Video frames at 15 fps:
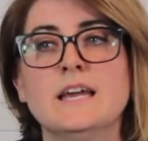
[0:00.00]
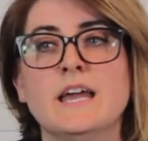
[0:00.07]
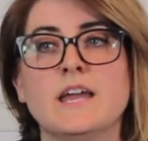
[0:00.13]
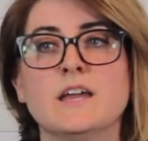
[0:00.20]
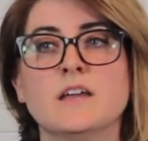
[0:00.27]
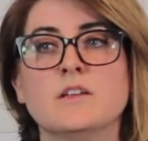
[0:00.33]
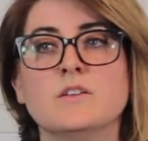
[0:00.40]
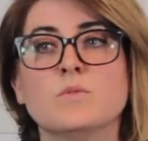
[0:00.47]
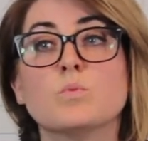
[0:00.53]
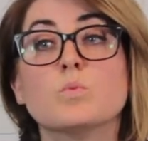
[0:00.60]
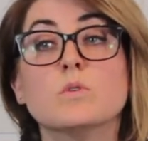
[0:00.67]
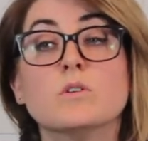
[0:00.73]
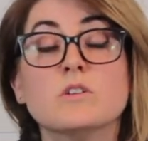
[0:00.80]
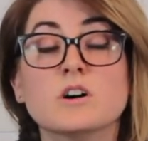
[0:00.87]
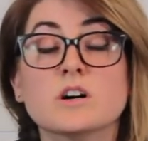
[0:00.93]
And
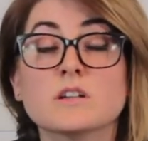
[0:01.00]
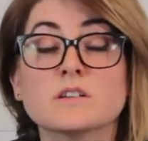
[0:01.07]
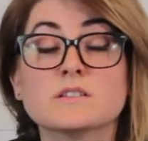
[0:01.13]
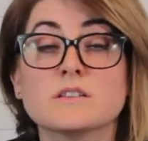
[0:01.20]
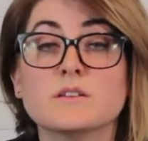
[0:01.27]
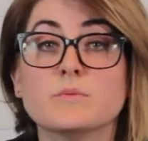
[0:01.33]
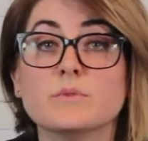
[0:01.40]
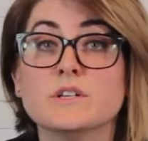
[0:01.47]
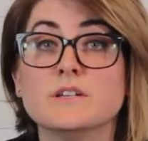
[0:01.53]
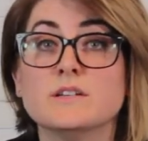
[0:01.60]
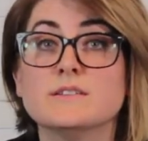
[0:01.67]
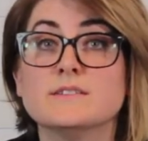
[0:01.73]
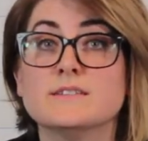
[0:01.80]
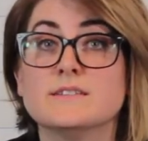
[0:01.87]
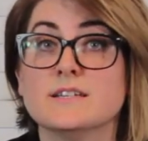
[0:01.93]
well, honestly, we
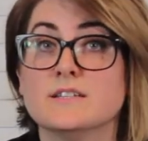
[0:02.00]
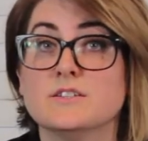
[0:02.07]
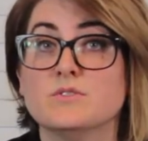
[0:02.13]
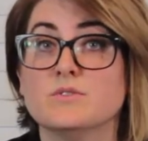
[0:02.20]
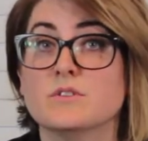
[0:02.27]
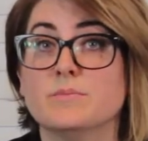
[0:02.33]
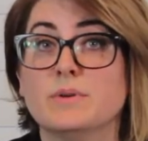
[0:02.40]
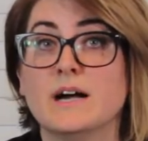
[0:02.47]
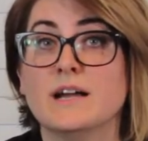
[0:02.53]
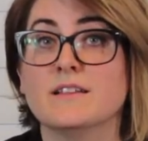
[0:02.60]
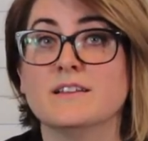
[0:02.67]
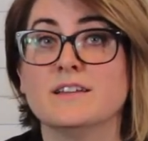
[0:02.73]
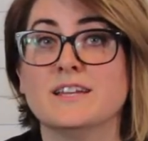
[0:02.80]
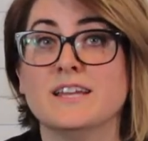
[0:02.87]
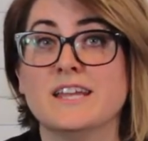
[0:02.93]
did do the
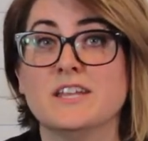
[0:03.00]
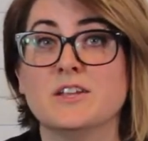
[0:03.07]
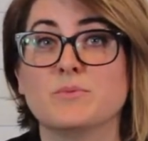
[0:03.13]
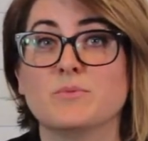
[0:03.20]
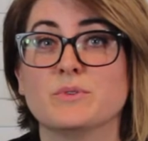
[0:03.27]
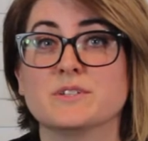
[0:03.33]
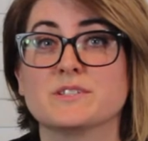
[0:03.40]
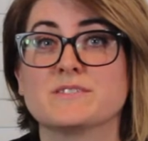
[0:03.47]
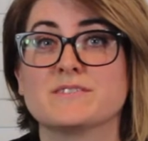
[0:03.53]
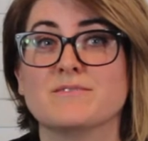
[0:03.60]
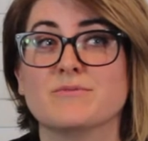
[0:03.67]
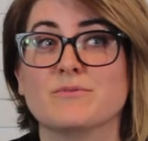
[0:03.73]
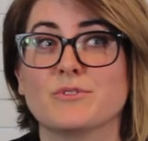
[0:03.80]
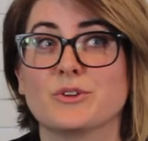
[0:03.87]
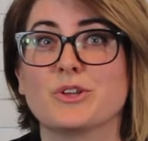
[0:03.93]
pilot, and it was
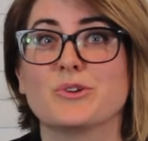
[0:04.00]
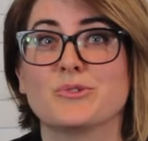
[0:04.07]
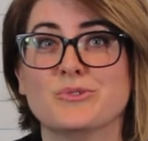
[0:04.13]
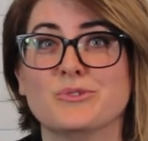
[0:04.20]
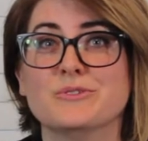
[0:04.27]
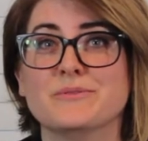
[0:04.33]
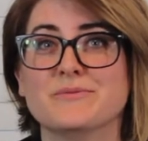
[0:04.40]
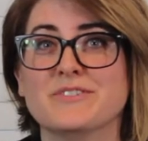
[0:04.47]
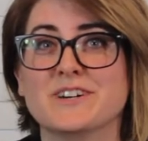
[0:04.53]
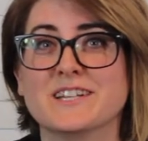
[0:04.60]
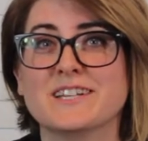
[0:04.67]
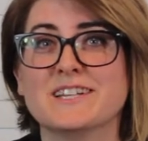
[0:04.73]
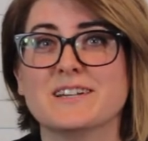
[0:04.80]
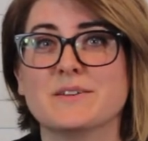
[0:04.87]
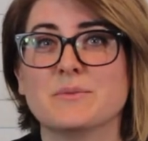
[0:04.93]
really cool and
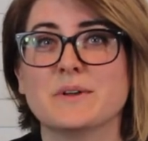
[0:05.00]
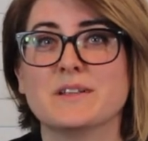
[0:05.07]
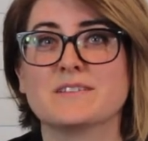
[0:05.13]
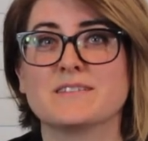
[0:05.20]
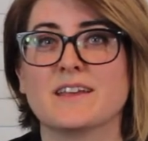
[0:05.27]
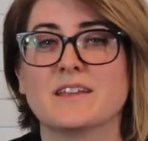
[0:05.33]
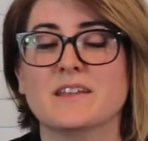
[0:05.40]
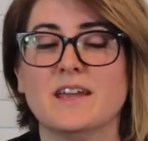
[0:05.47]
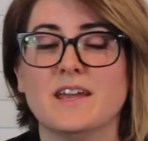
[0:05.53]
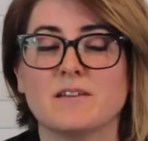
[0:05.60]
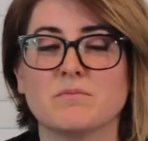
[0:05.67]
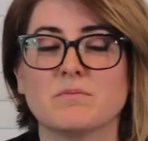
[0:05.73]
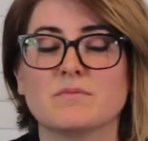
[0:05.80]
funny, and we said, hey,